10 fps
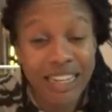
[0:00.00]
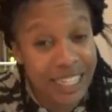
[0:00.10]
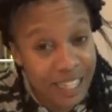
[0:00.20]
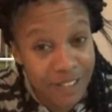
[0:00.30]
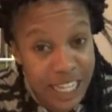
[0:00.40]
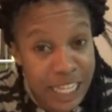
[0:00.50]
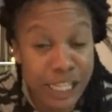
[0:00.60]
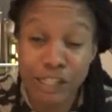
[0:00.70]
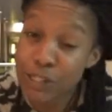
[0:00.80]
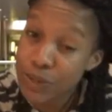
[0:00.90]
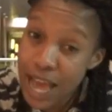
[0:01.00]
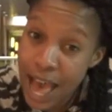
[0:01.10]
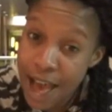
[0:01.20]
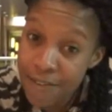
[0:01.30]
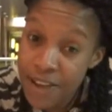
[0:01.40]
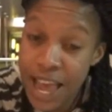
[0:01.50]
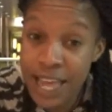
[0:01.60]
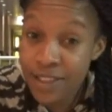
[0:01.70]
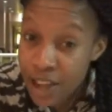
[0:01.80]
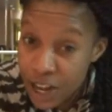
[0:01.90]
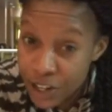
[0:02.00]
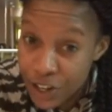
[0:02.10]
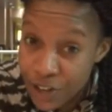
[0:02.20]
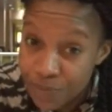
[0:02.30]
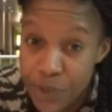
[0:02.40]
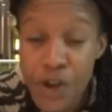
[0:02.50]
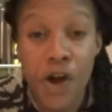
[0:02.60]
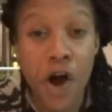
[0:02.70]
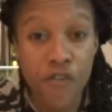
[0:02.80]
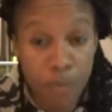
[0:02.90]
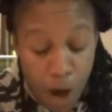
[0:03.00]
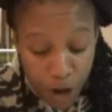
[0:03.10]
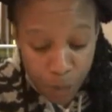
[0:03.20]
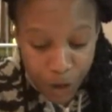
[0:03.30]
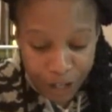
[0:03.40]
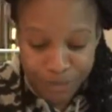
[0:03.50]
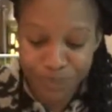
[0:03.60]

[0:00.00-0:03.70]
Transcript: Cleveland, the 2.5 and the under over Baltimore.